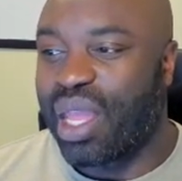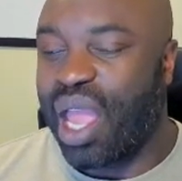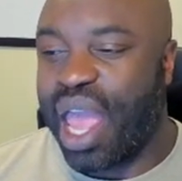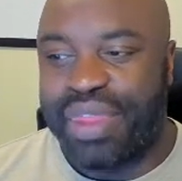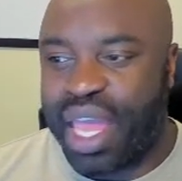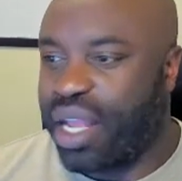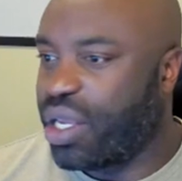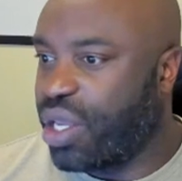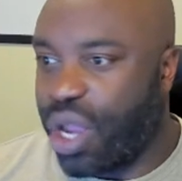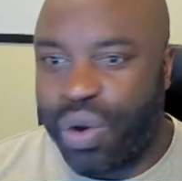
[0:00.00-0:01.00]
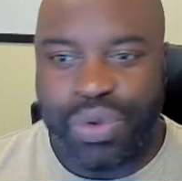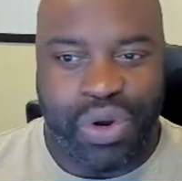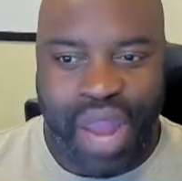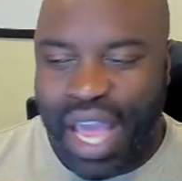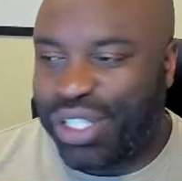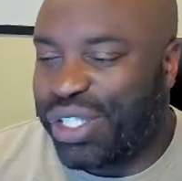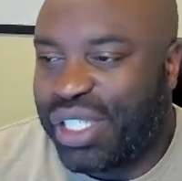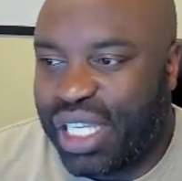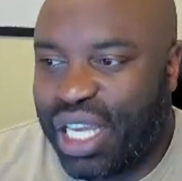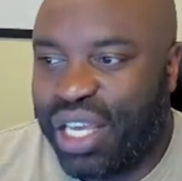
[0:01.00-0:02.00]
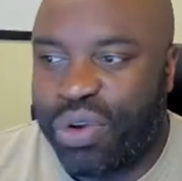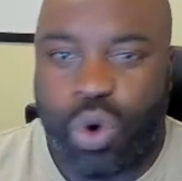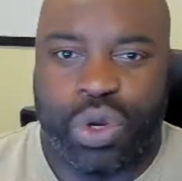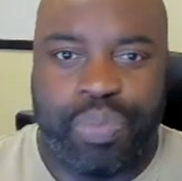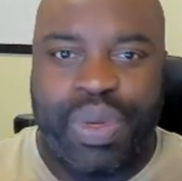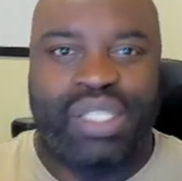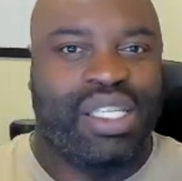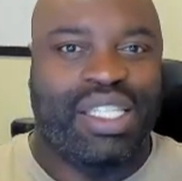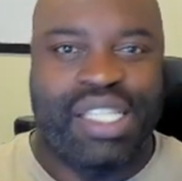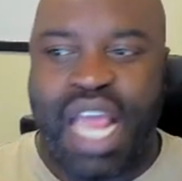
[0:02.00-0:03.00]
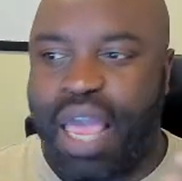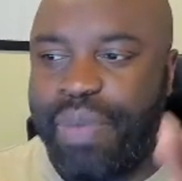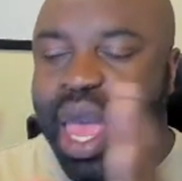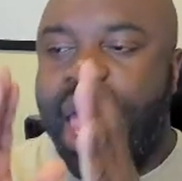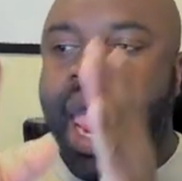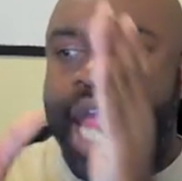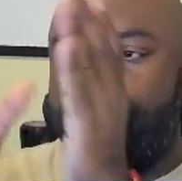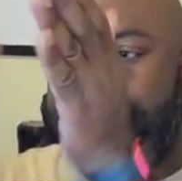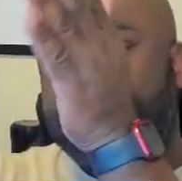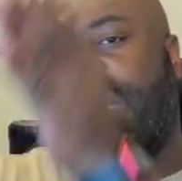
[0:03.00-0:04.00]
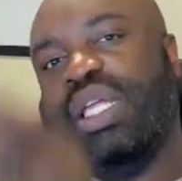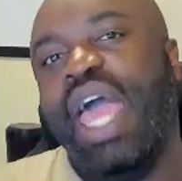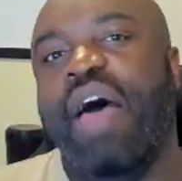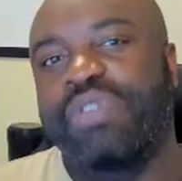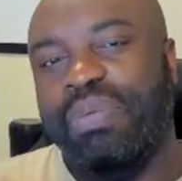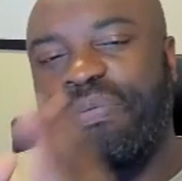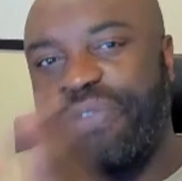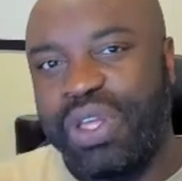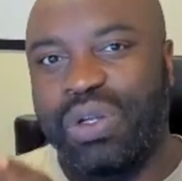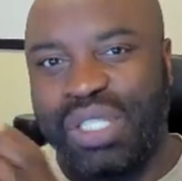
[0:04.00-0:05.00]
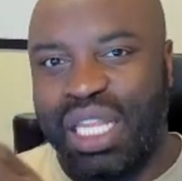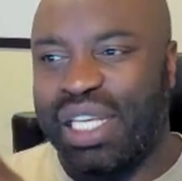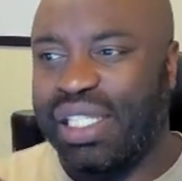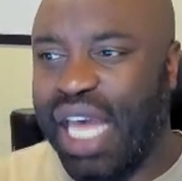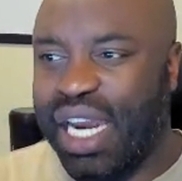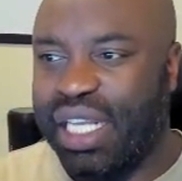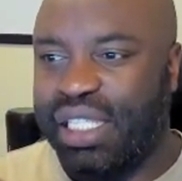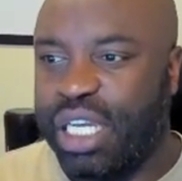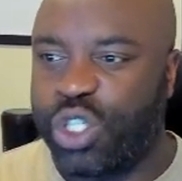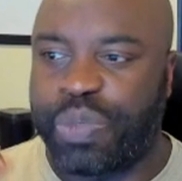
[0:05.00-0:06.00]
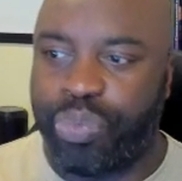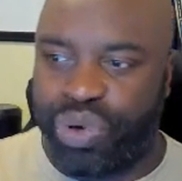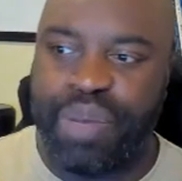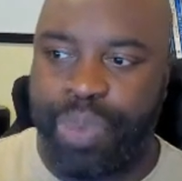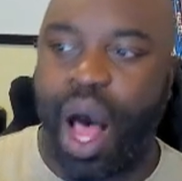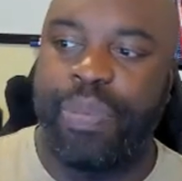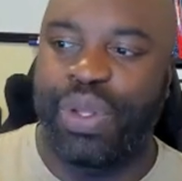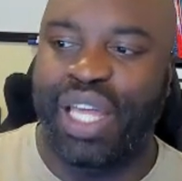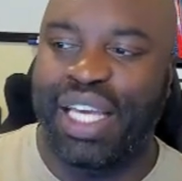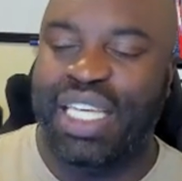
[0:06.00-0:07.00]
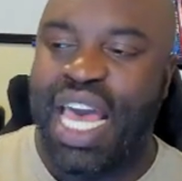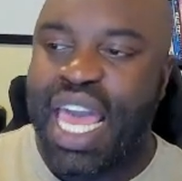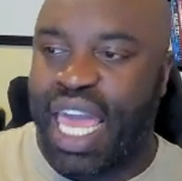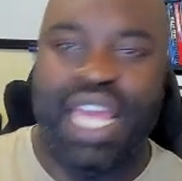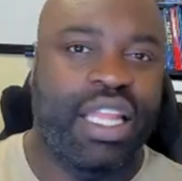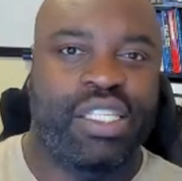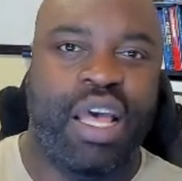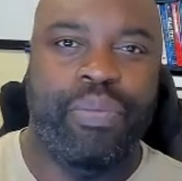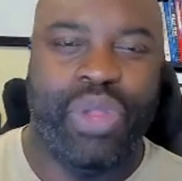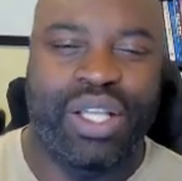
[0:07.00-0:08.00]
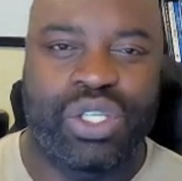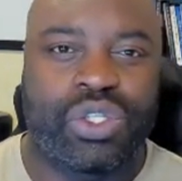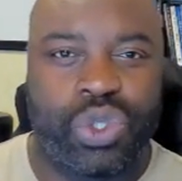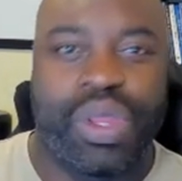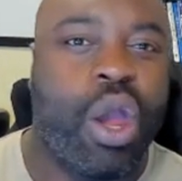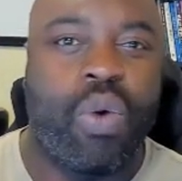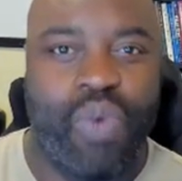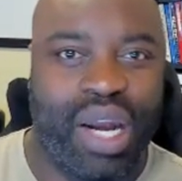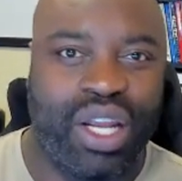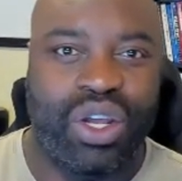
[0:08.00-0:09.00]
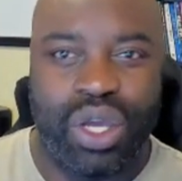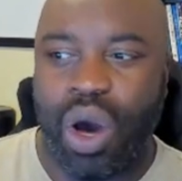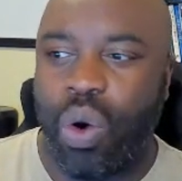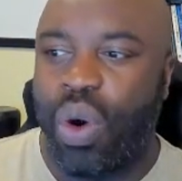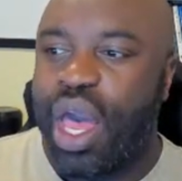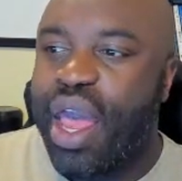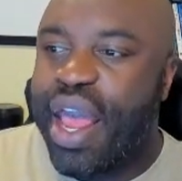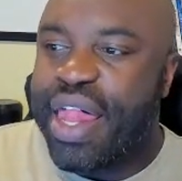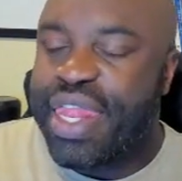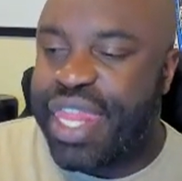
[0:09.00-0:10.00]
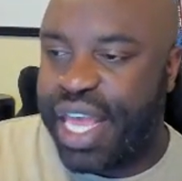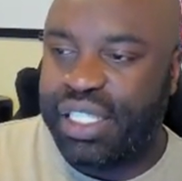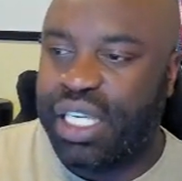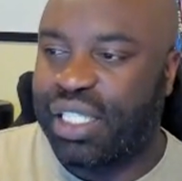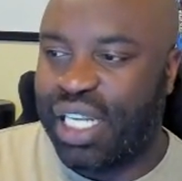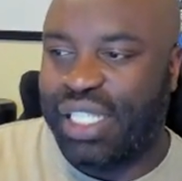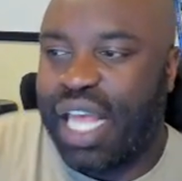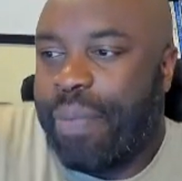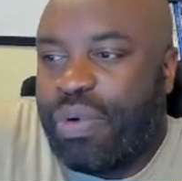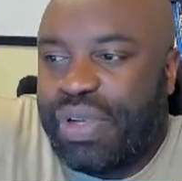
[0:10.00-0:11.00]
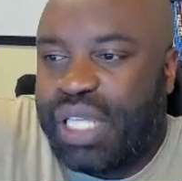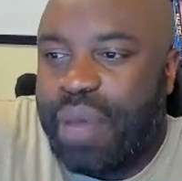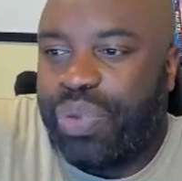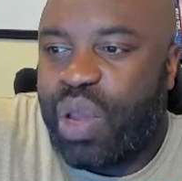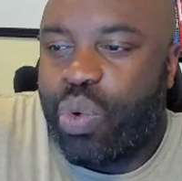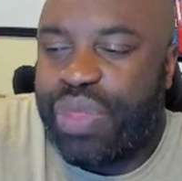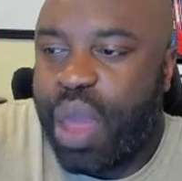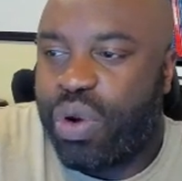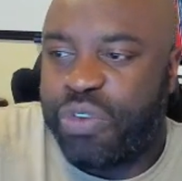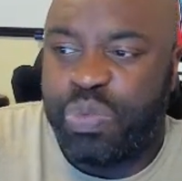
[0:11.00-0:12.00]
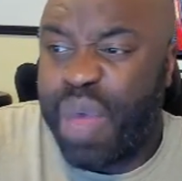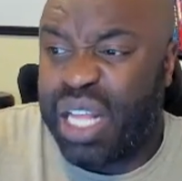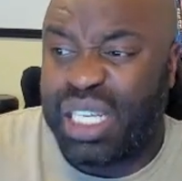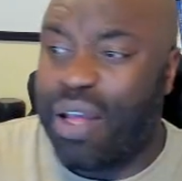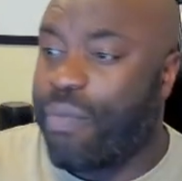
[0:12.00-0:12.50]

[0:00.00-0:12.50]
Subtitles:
And then, your agency or your business name. And you basically have some fields in the settings that just pre-populate in the templates. So they are ready to go. This is an example of a template where they would have spent